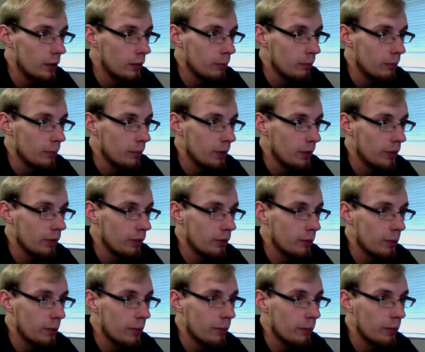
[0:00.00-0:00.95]
Because
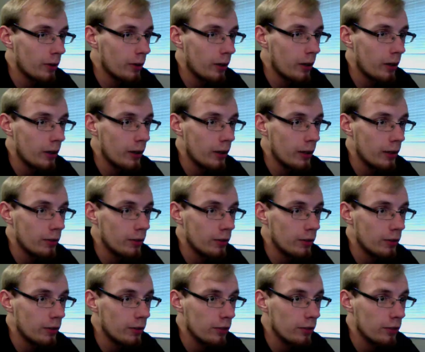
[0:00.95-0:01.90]
remember, hard
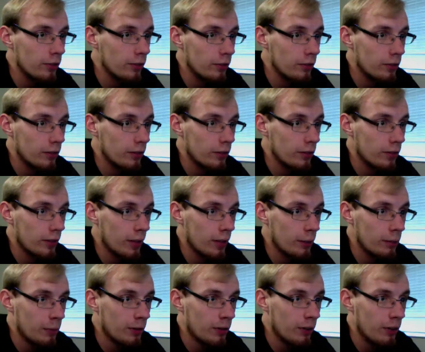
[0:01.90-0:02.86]
edges, I
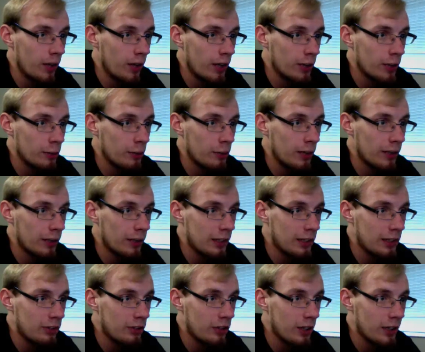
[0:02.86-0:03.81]
mean, they're not going to make any
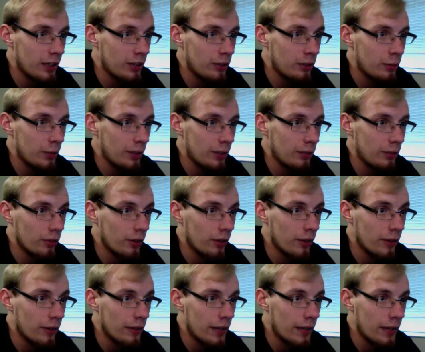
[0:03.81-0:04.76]
change because they're on
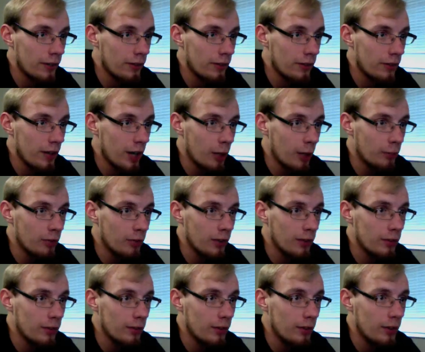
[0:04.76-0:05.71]
the end of the
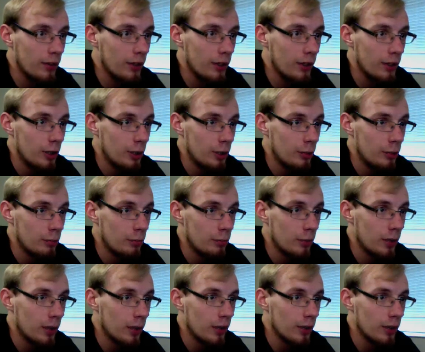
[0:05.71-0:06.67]
object,
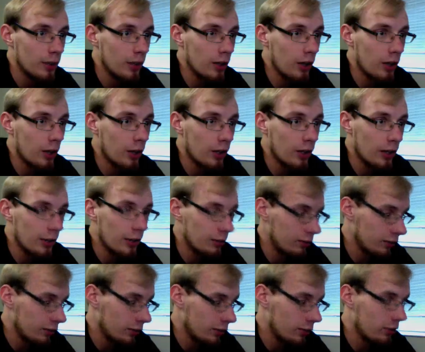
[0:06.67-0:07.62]
but hard
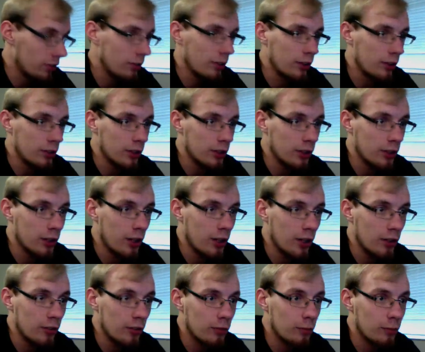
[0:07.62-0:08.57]
edges are going to
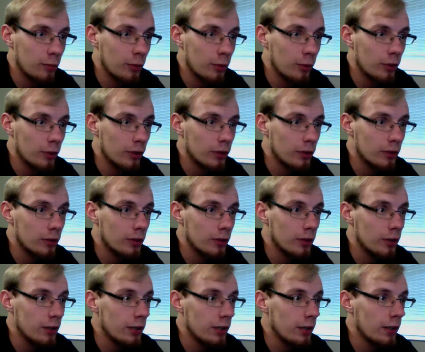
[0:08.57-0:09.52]
cost more
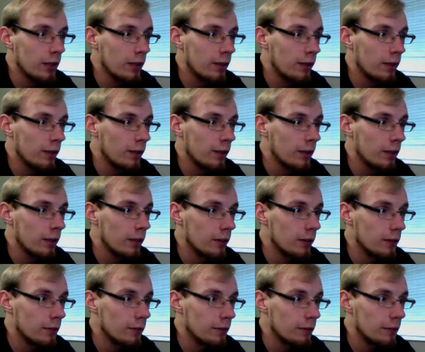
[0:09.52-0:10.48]
in a
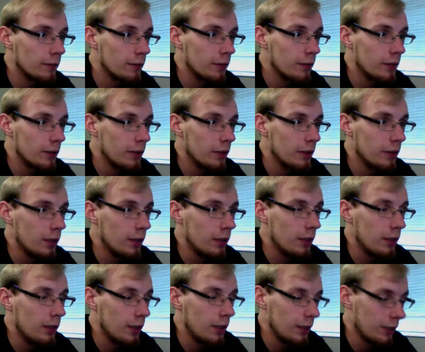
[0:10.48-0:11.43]

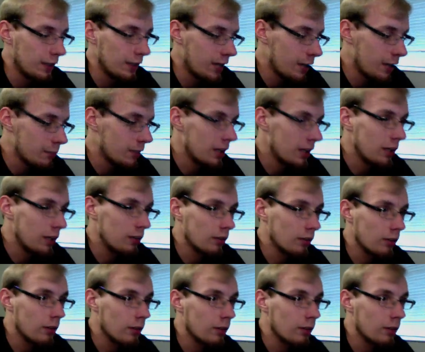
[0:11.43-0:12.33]
gaming engine.